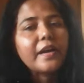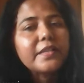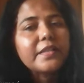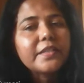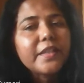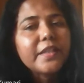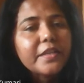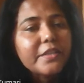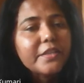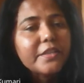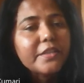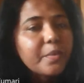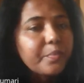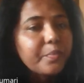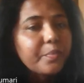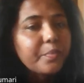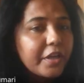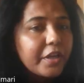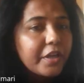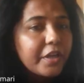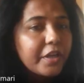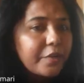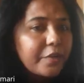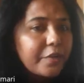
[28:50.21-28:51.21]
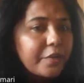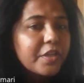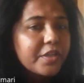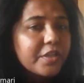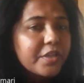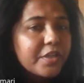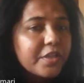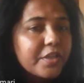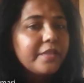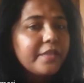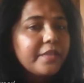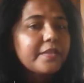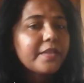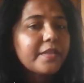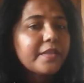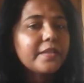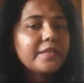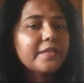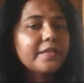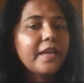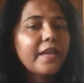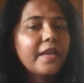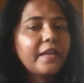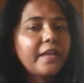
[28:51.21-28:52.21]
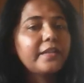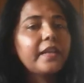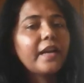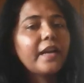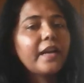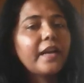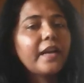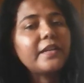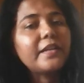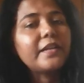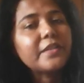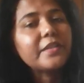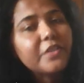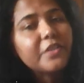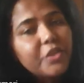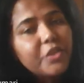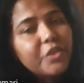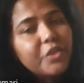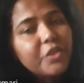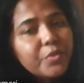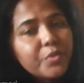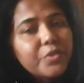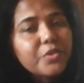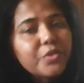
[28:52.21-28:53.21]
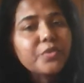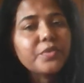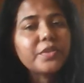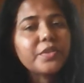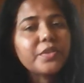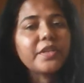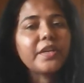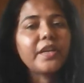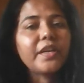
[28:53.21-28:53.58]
are separate from the sciences and that it is cute to say,